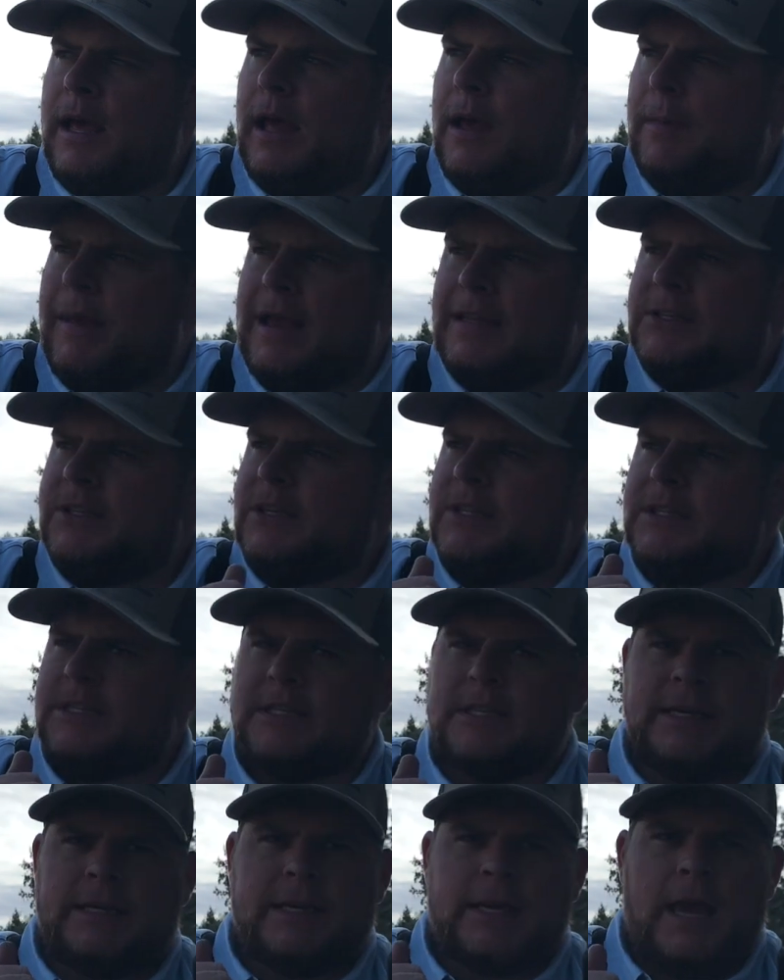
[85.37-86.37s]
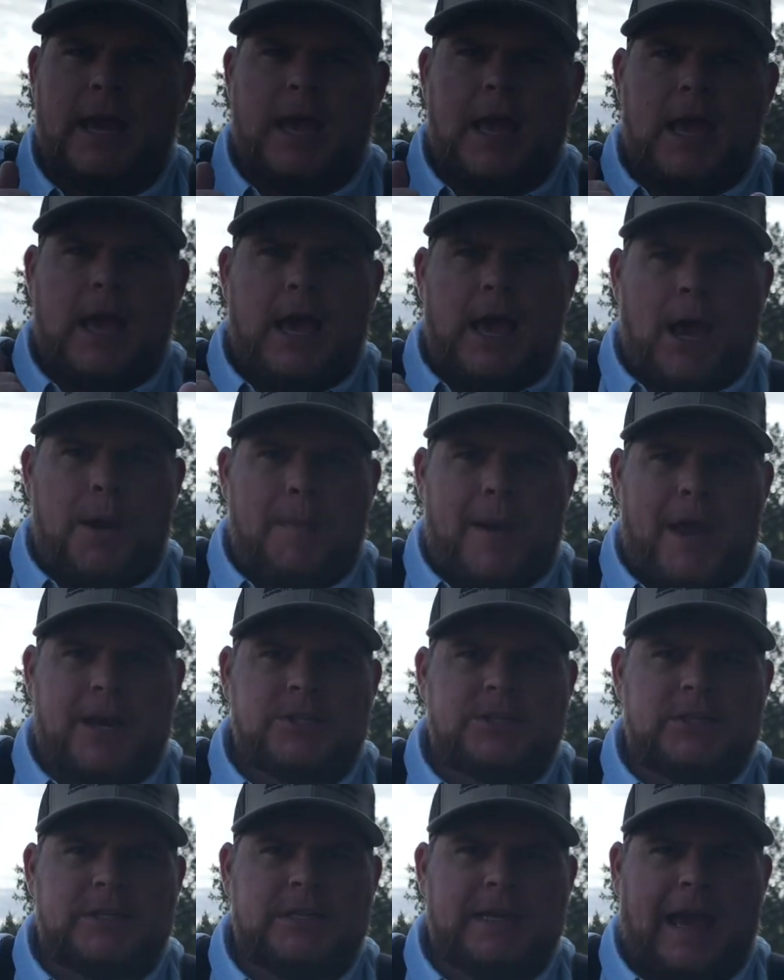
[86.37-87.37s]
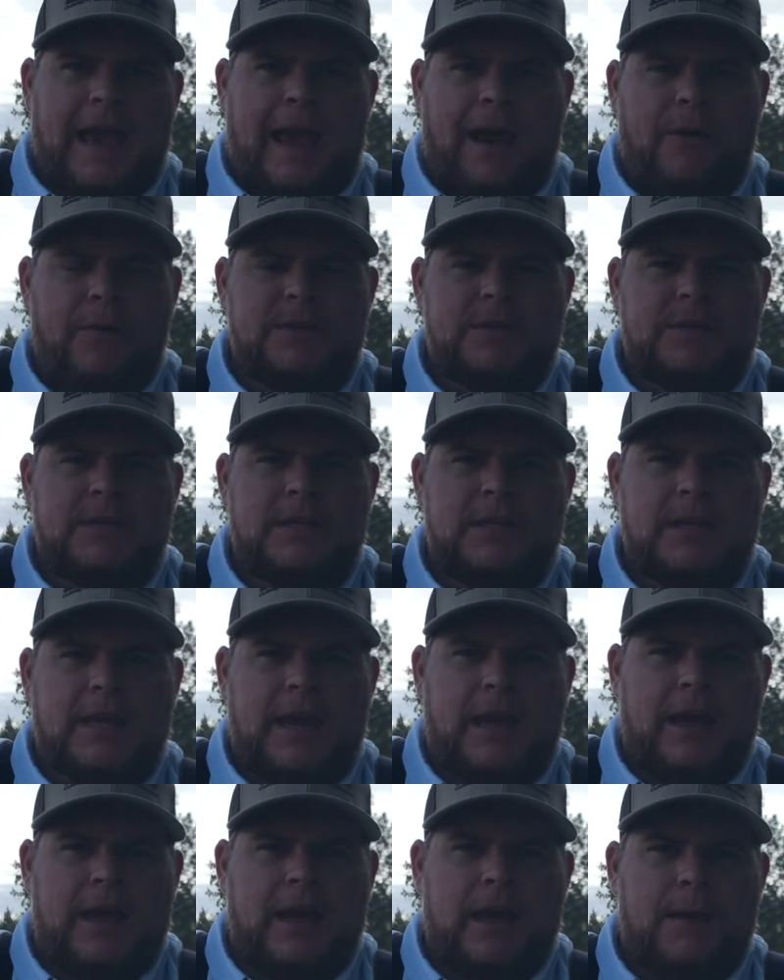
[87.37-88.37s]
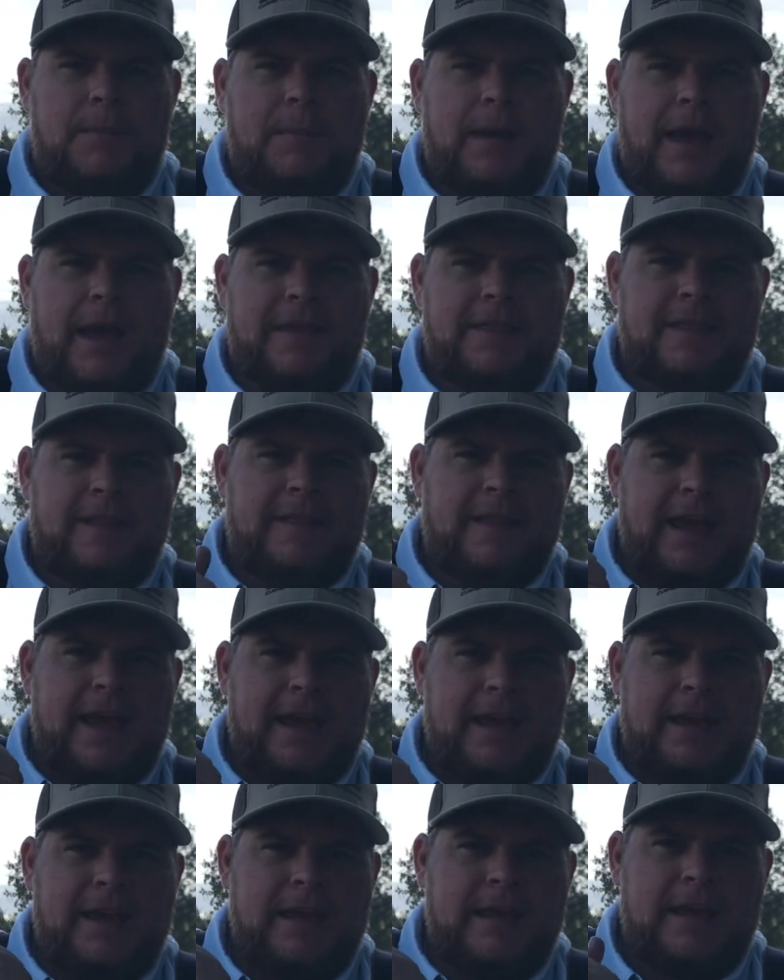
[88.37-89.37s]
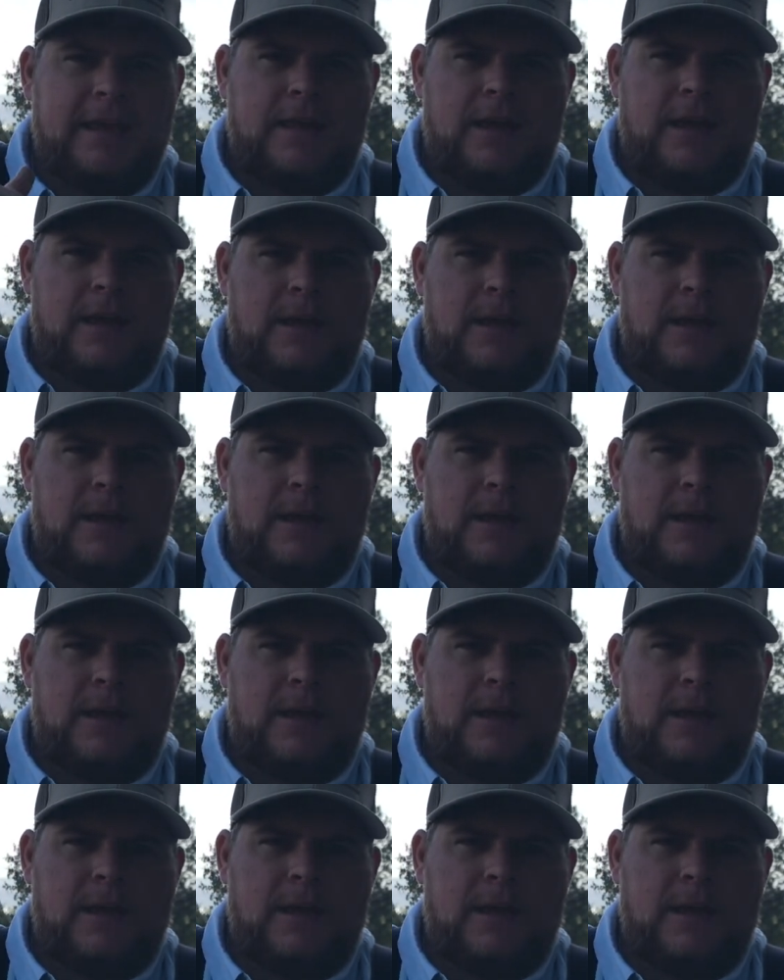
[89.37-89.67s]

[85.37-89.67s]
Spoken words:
As you can see, I'm actually out at the lake.